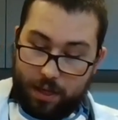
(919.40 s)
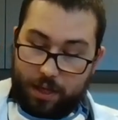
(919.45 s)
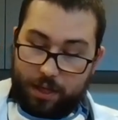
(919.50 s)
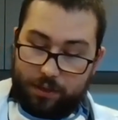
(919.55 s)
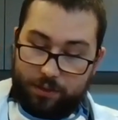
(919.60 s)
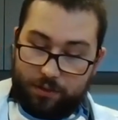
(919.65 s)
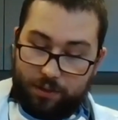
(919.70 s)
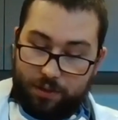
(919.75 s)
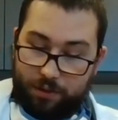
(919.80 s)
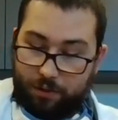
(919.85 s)

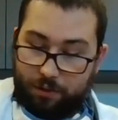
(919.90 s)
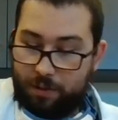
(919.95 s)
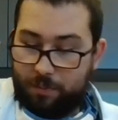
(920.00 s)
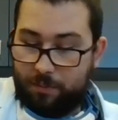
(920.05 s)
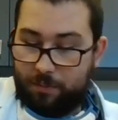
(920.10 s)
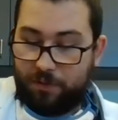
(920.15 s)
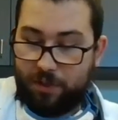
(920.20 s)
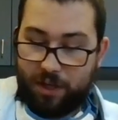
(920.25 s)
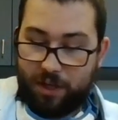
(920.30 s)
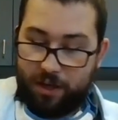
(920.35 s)
So the cream of
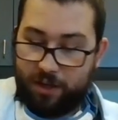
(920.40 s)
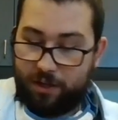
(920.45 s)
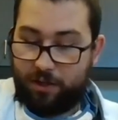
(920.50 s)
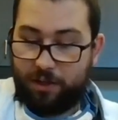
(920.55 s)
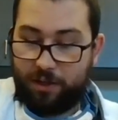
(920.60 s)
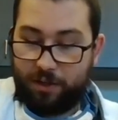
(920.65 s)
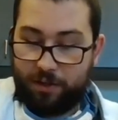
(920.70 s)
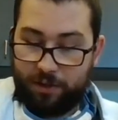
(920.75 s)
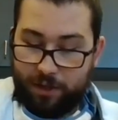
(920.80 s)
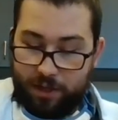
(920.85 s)

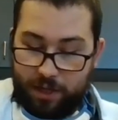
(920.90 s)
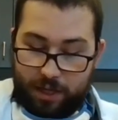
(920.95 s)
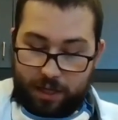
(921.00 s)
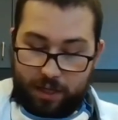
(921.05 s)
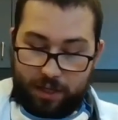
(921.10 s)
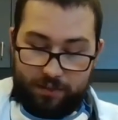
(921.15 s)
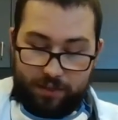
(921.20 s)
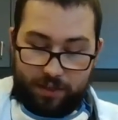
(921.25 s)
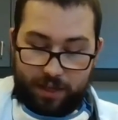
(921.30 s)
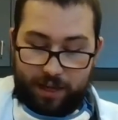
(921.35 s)
tartar
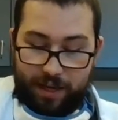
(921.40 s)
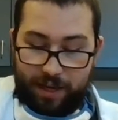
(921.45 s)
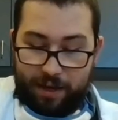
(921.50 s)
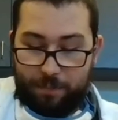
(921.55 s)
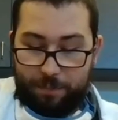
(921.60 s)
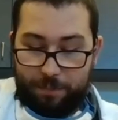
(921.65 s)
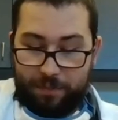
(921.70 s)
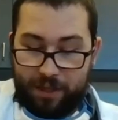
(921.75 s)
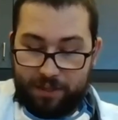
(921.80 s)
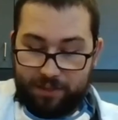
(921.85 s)
is going to
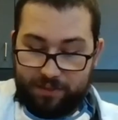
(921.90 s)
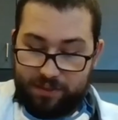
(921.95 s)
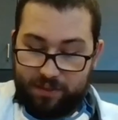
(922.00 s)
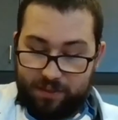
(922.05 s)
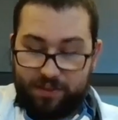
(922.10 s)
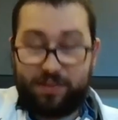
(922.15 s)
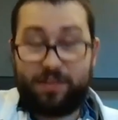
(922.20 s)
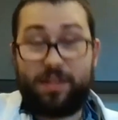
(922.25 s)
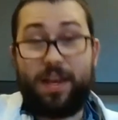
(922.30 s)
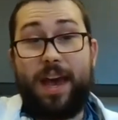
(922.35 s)
help this to
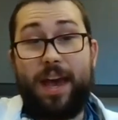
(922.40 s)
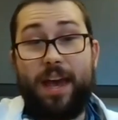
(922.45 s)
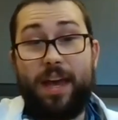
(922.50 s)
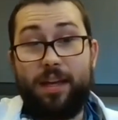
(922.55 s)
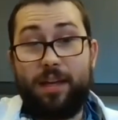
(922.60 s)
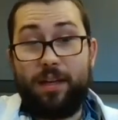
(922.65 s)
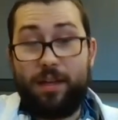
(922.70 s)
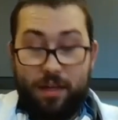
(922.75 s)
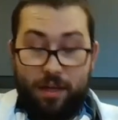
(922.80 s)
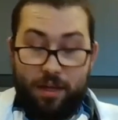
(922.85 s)
set,
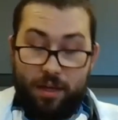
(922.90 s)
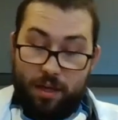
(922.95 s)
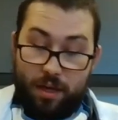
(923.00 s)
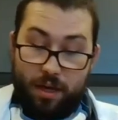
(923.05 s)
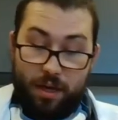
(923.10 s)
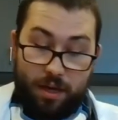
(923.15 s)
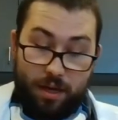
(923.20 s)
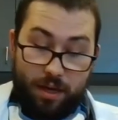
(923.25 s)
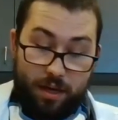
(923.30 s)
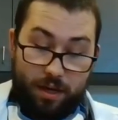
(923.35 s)

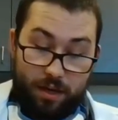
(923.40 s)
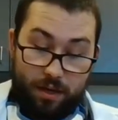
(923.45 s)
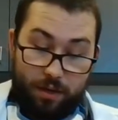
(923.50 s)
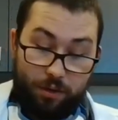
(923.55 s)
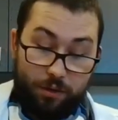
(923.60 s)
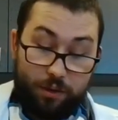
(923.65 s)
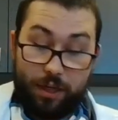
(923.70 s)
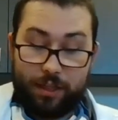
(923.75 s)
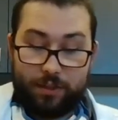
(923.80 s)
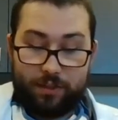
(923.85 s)
or
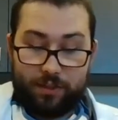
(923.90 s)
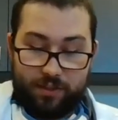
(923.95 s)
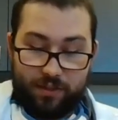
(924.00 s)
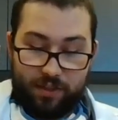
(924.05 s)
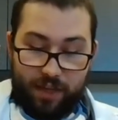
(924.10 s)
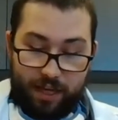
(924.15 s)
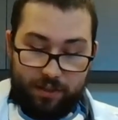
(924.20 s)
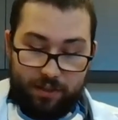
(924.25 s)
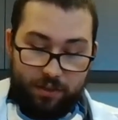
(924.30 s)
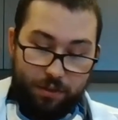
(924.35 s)
not to
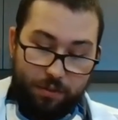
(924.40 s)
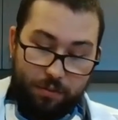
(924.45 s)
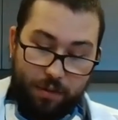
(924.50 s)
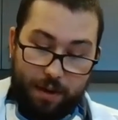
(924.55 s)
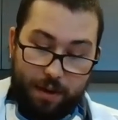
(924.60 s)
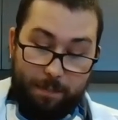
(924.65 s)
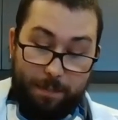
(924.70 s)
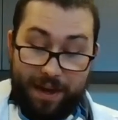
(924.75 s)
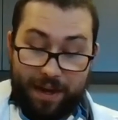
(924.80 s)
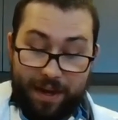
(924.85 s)
set, to
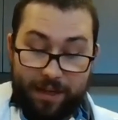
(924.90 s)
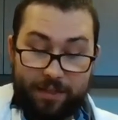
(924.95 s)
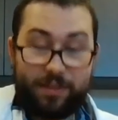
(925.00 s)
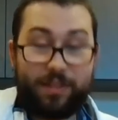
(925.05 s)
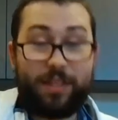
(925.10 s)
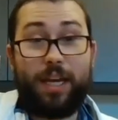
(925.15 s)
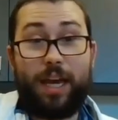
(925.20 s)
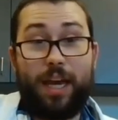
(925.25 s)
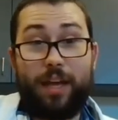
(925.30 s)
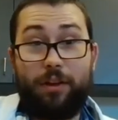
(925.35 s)
bind
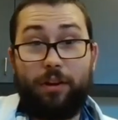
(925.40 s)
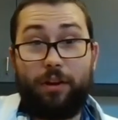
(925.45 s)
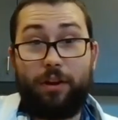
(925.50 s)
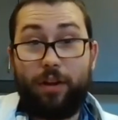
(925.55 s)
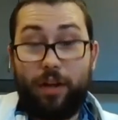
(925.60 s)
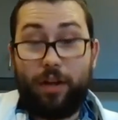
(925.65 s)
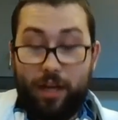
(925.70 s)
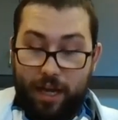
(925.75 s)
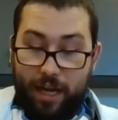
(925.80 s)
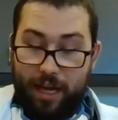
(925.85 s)
together,
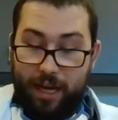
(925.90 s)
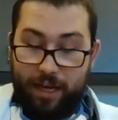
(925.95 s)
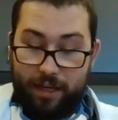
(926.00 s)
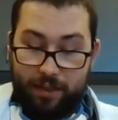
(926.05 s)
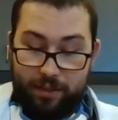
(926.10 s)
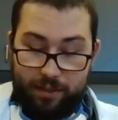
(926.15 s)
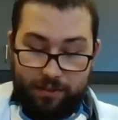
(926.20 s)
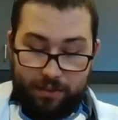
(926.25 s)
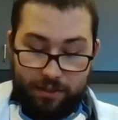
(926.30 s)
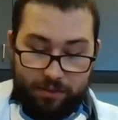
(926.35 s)
and
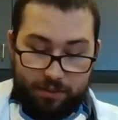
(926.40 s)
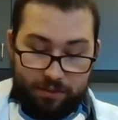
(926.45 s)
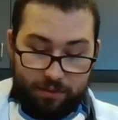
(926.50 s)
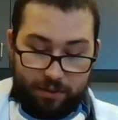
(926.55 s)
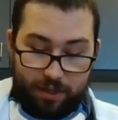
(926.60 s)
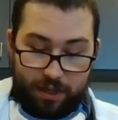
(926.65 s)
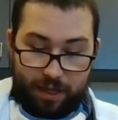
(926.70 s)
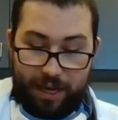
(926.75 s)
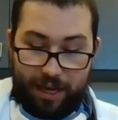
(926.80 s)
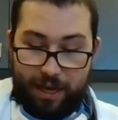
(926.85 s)
it's also
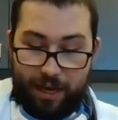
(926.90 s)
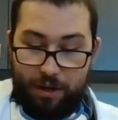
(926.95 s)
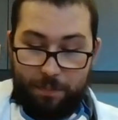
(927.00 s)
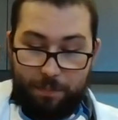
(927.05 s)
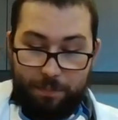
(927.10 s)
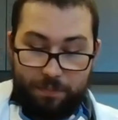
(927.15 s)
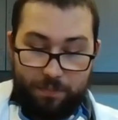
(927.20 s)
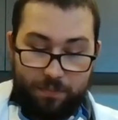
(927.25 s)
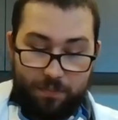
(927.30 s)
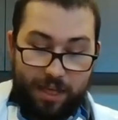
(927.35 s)
going to help
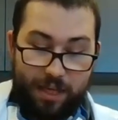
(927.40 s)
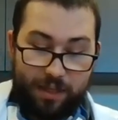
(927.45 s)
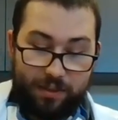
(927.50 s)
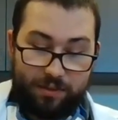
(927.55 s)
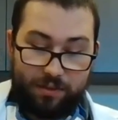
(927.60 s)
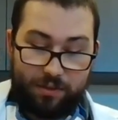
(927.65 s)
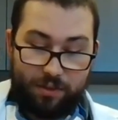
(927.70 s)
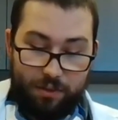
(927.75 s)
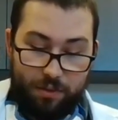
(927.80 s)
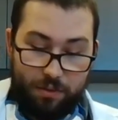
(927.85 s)
this
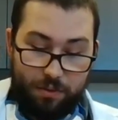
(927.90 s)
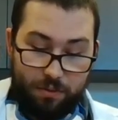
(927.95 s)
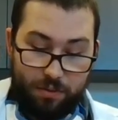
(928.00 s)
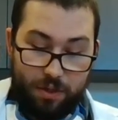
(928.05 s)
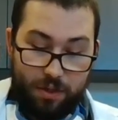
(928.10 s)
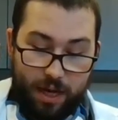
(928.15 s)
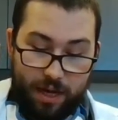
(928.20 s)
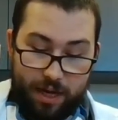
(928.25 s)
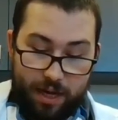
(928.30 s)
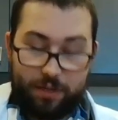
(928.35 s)
to
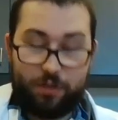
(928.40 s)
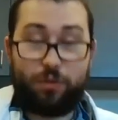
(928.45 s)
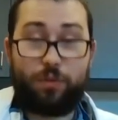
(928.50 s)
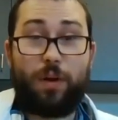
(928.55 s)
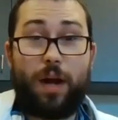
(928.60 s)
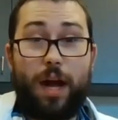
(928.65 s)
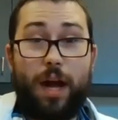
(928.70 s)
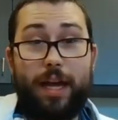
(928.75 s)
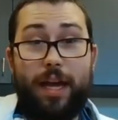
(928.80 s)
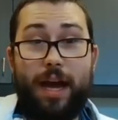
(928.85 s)
not
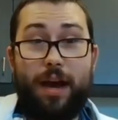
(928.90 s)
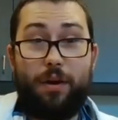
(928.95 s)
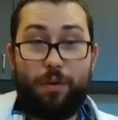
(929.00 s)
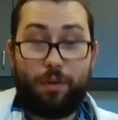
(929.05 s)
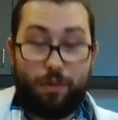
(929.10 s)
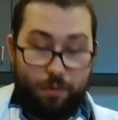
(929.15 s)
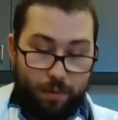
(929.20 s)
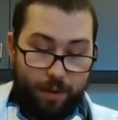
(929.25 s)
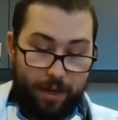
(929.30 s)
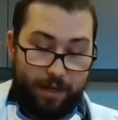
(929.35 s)
dry out
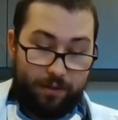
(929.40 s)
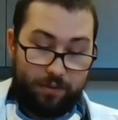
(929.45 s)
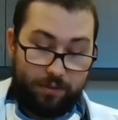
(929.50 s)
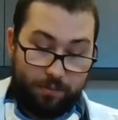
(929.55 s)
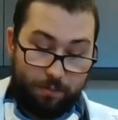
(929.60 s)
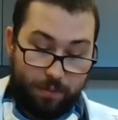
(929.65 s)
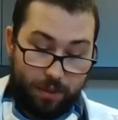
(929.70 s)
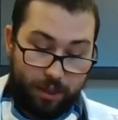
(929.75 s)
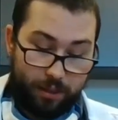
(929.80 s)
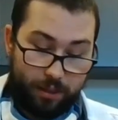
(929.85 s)
quite as
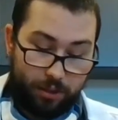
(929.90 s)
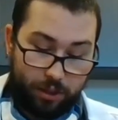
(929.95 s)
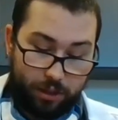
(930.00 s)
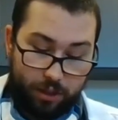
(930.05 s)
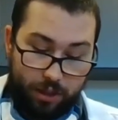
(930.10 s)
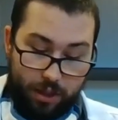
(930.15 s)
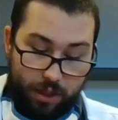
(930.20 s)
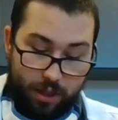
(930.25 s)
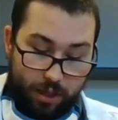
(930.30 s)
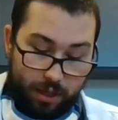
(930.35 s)

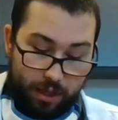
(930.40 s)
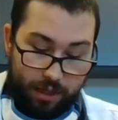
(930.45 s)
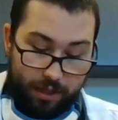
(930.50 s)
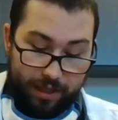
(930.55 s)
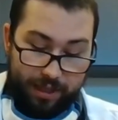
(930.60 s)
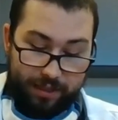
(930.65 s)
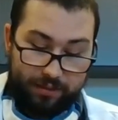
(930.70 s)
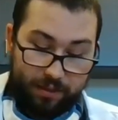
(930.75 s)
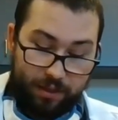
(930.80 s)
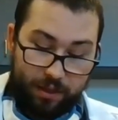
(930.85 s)
much.
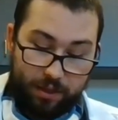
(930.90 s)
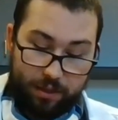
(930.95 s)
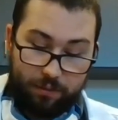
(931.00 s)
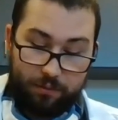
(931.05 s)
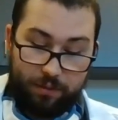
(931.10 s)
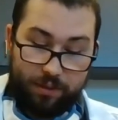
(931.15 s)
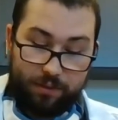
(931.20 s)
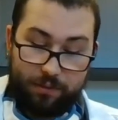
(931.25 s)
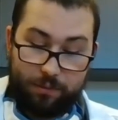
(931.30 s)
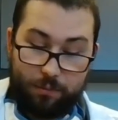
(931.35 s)
That's another
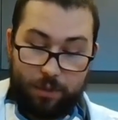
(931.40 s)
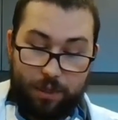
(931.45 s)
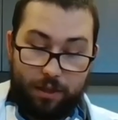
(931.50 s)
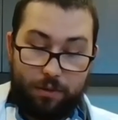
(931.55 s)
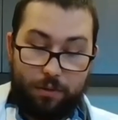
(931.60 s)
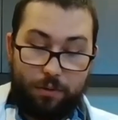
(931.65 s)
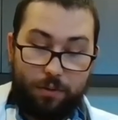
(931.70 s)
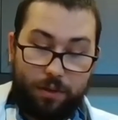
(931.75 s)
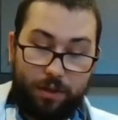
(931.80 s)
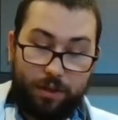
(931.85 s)
reason why the
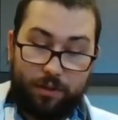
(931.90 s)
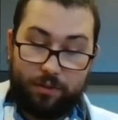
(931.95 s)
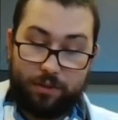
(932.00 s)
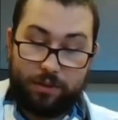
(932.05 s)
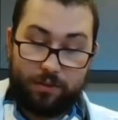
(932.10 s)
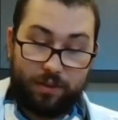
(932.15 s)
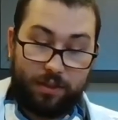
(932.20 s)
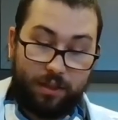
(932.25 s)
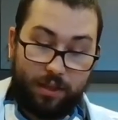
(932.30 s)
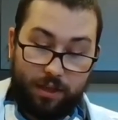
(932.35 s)
oil is
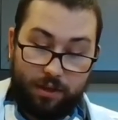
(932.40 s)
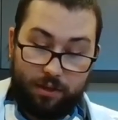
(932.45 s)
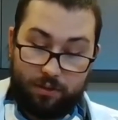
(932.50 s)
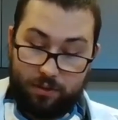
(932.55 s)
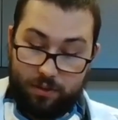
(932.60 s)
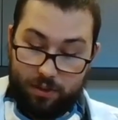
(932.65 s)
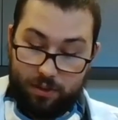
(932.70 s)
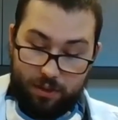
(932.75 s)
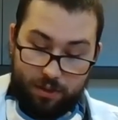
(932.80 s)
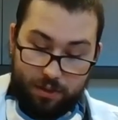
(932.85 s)
in there
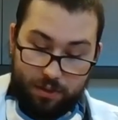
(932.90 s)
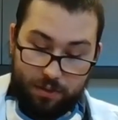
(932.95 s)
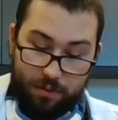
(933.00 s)
too.